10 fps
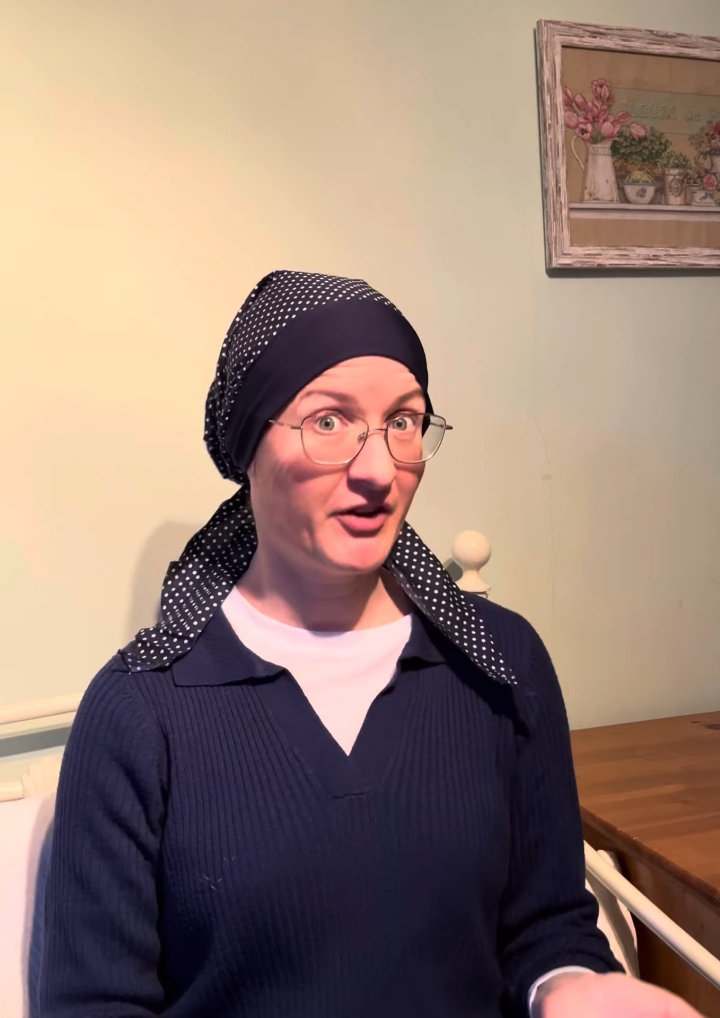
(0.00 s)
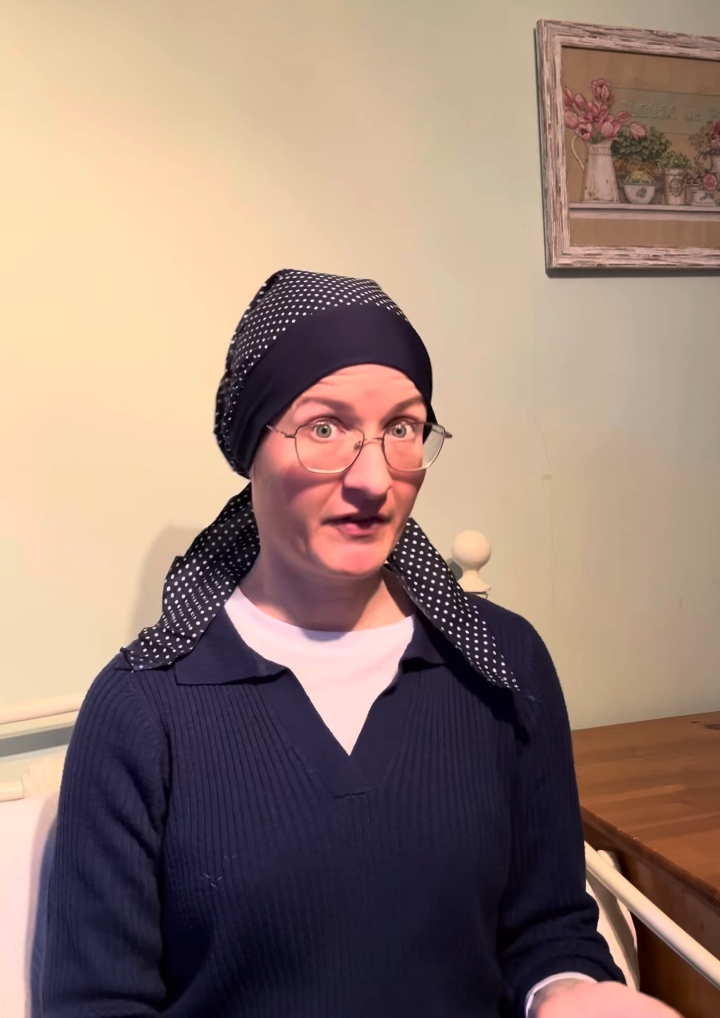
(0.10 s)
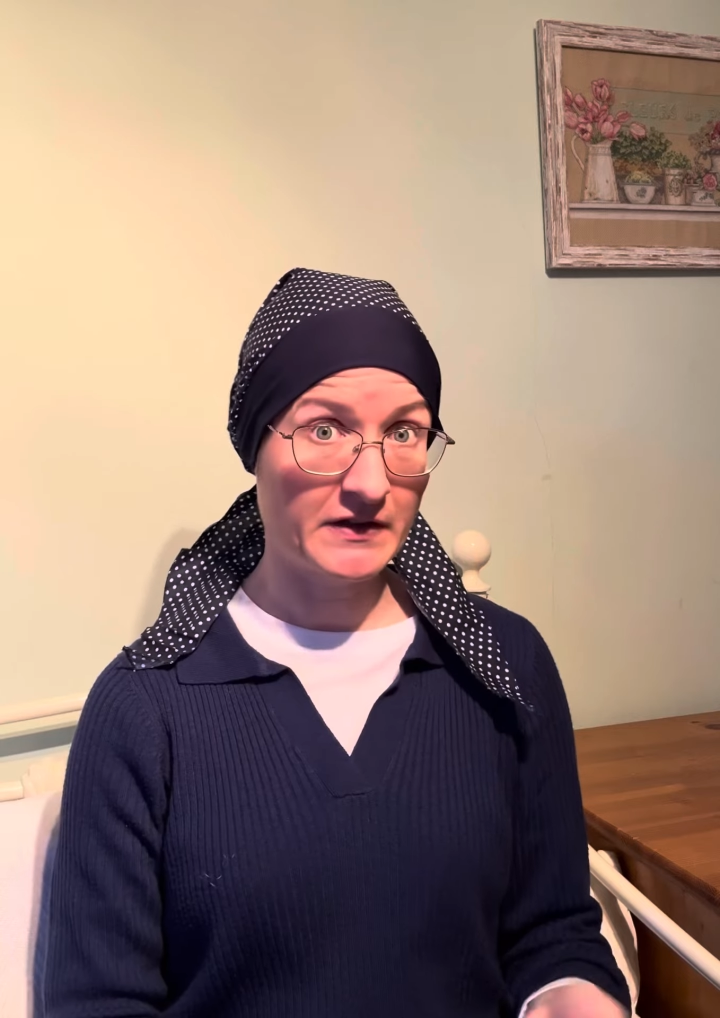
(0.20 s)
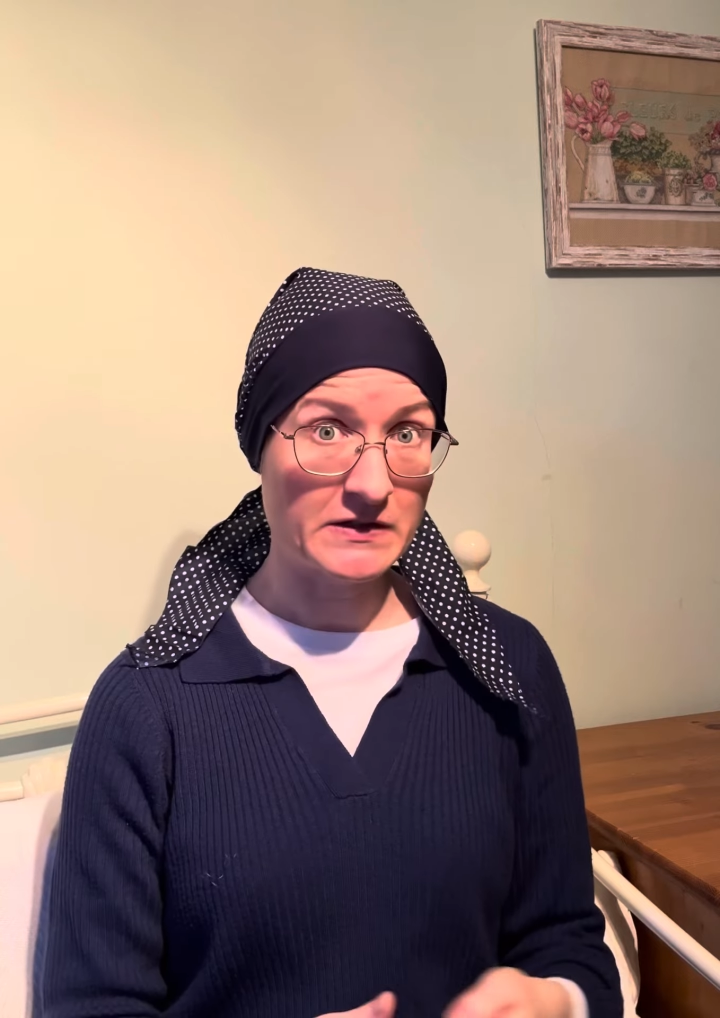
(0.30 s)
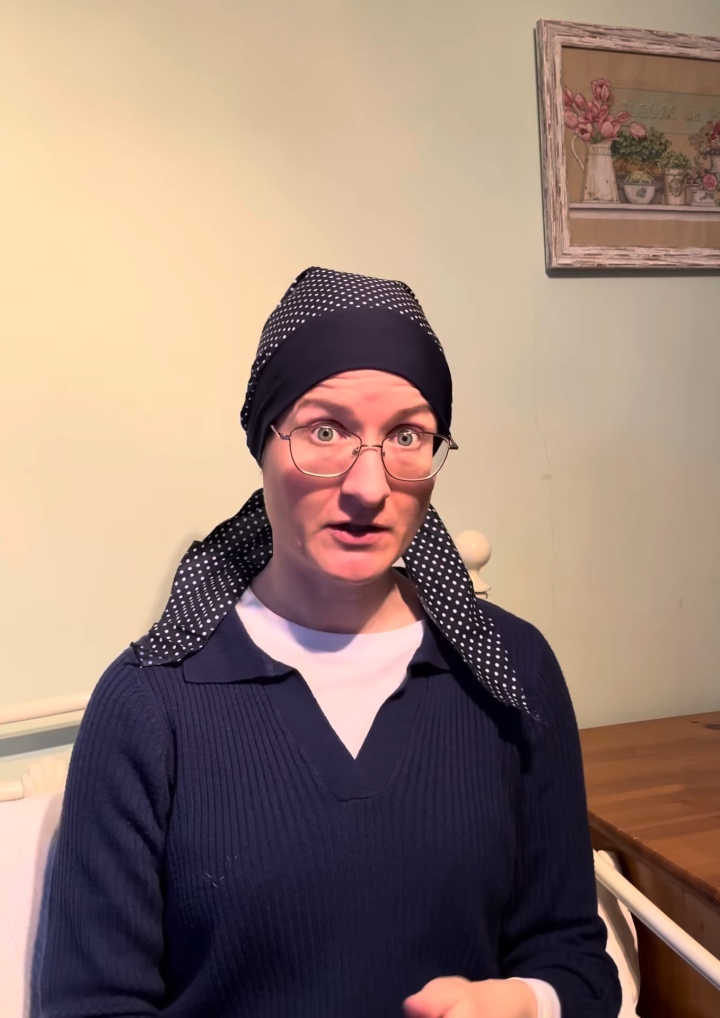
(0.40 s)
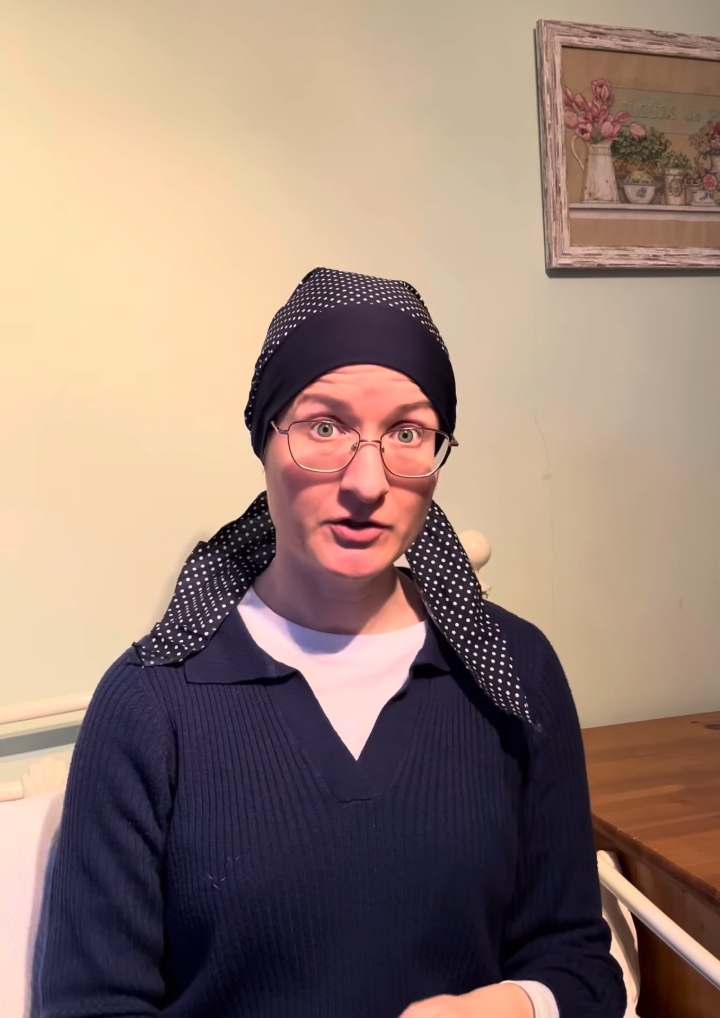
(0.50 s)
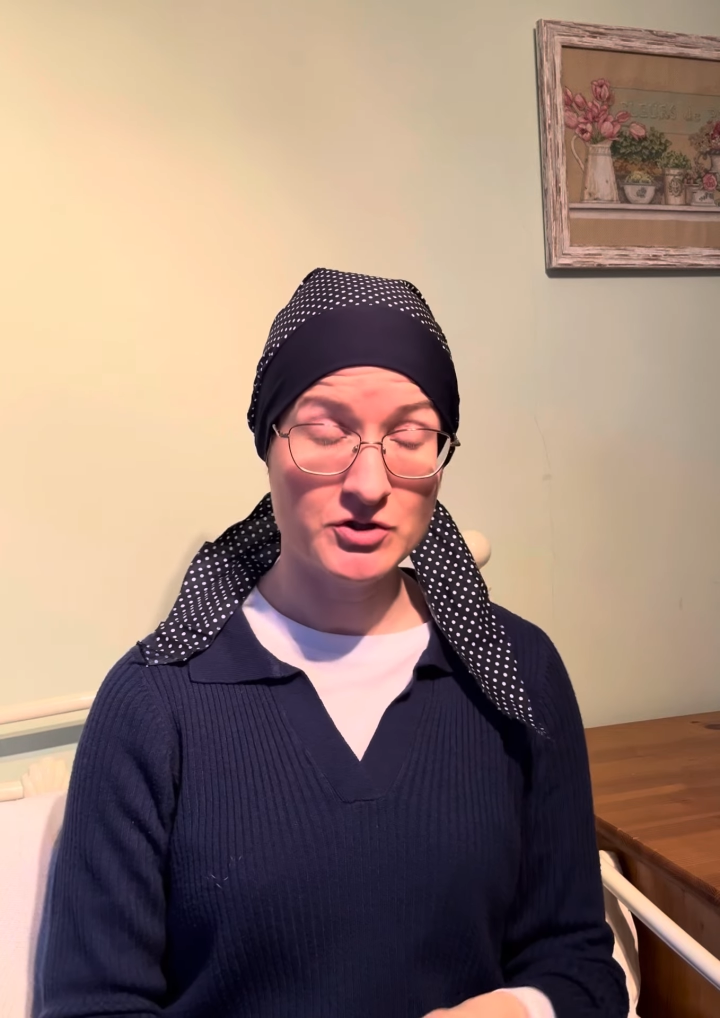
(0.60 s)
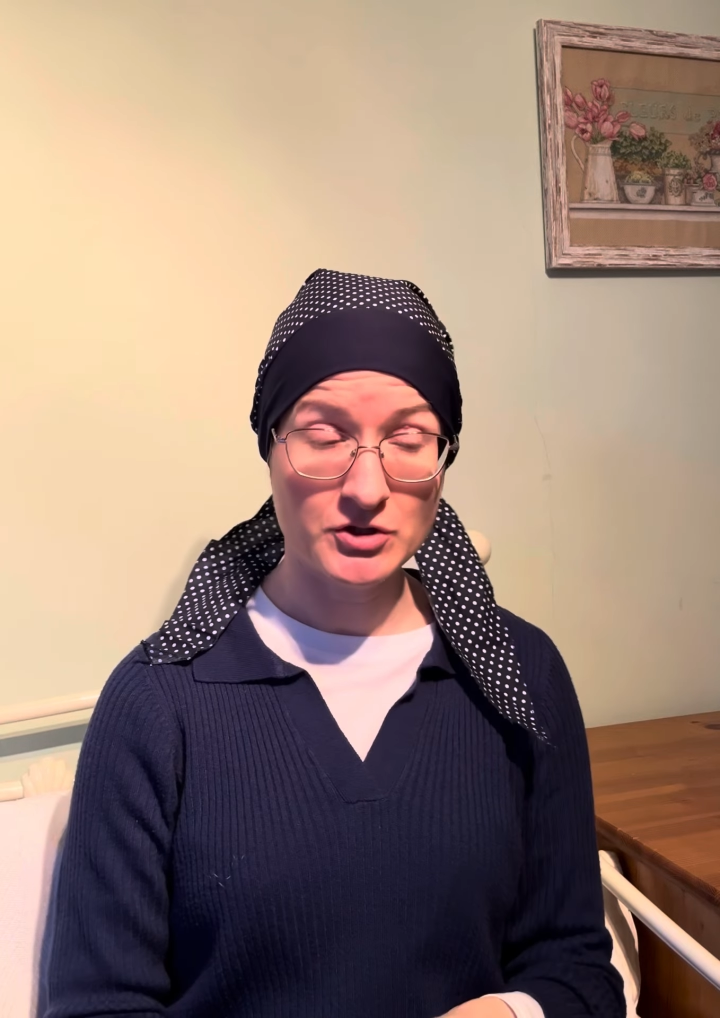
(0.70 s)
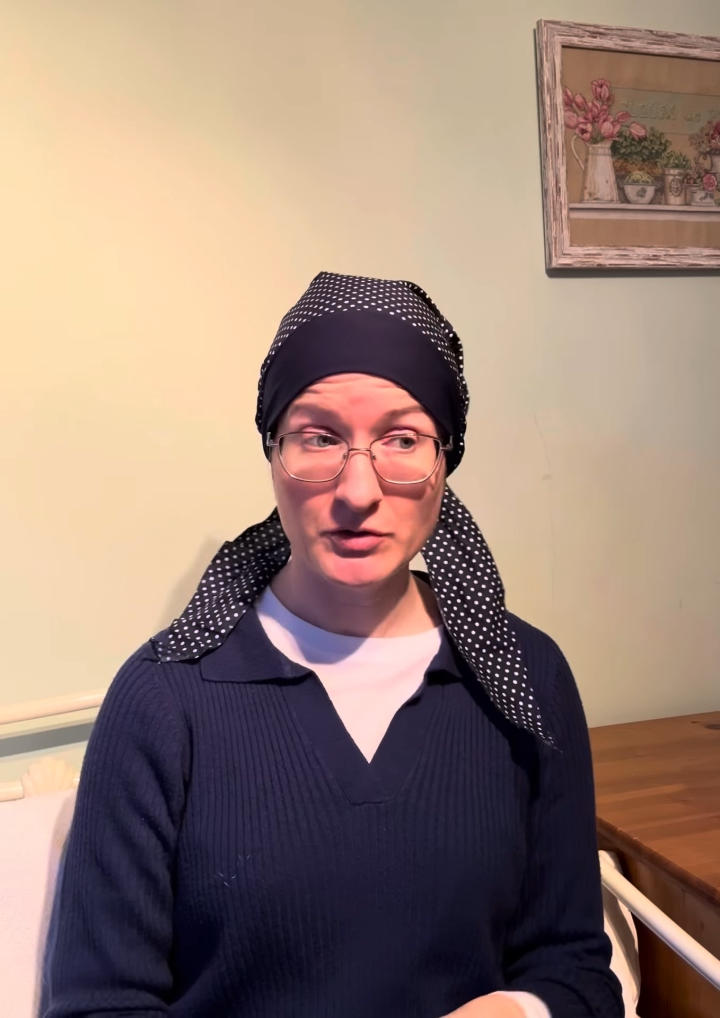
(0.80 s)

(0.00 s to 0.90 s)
other designs too,